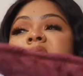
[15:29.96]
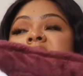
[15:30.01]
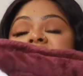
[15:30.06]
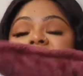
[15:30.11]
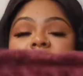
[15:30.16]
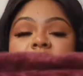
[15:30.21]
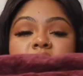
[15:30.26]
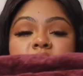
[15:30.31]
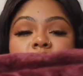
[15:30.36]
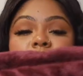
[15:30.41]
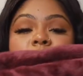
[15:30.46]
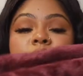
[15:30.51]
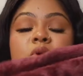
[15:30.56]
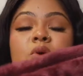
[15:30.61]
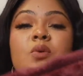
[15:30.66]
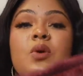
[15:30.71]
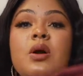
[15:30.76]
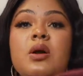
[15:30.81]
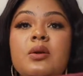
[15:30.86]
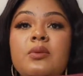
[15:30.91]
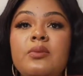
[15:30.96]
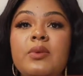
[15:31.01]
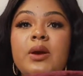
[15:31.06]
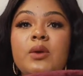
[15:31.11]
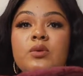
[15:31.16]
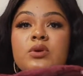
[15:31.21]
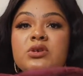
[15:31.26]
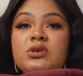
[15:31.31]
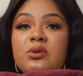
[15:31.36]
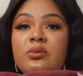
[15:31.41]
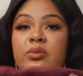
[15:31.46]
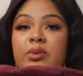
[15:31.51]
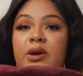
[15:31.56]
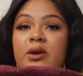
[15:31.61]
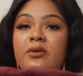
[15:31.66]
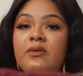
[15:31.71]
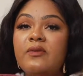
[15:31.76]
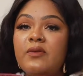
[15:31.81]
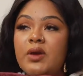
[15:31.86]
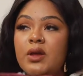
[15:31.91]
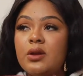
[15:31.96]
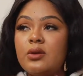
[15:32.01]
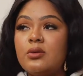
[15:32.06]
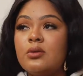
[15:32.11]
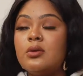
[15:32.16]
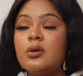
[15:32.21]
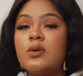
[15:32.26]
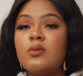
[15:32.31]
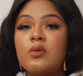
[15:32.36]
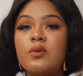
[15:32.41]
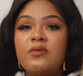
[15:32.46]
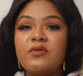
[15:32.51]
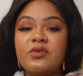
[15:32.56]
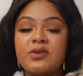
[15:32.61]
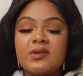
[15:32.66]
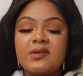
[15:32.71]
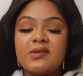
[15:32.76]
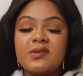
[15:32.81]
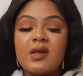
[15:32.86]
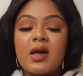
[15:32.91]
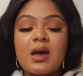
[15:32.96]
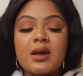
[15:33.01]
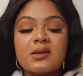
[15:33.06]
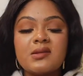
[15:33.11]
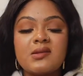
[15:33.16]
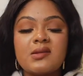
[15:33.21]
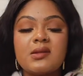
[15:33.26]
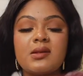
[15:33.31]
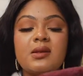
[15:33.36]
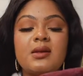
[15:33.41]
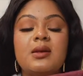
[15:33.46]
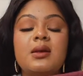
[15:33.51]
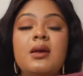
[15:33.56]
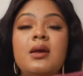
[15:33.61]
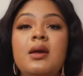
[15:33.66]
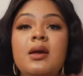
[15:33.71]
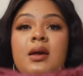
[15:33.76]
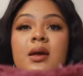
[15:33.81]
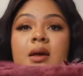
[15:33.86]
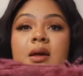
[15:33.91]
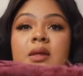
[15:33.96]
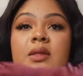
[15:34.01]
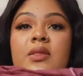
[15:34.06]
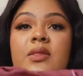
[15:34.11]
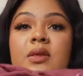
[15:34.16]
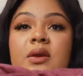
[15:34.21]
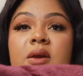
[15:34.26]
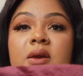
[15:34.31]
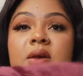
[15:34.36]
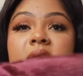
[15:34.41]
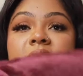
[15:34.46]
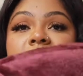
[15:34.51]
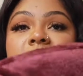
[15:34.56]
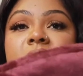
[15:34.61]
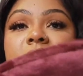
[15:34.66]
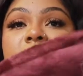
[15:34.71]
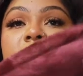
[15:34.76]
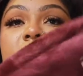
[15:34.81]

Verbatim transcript: so you don't want to walk around with your bare feet or with your socks. These are